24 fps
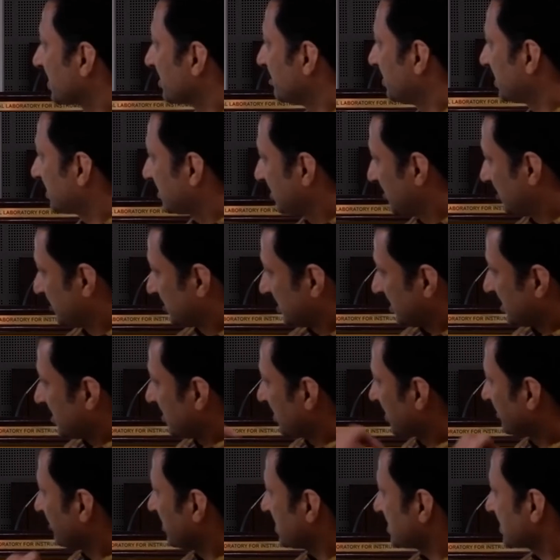but on the
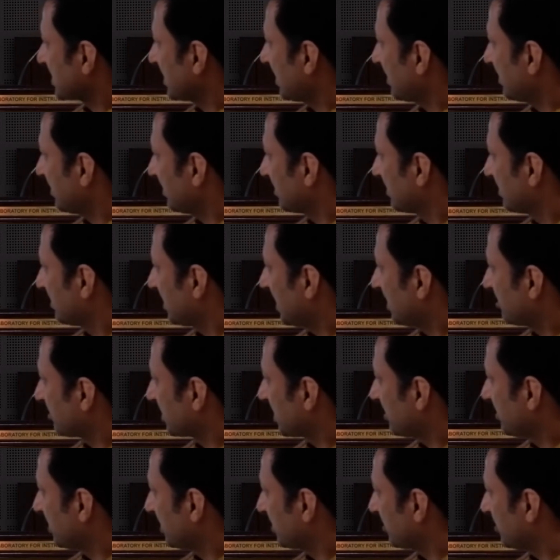reverse scan I am
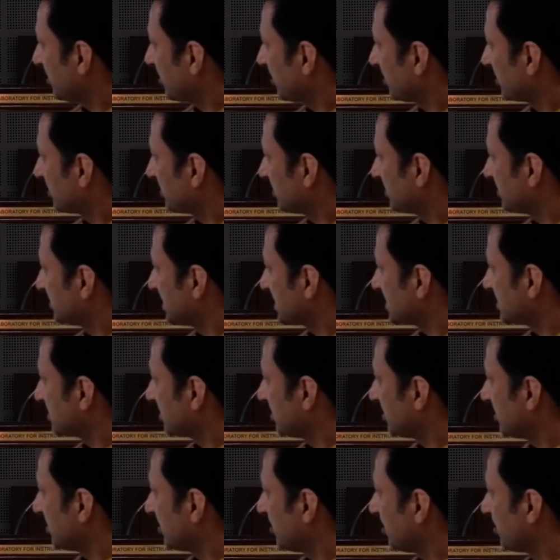coming just
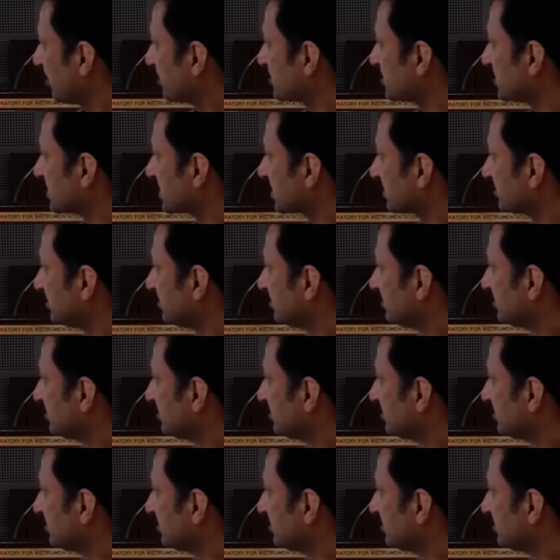opposite,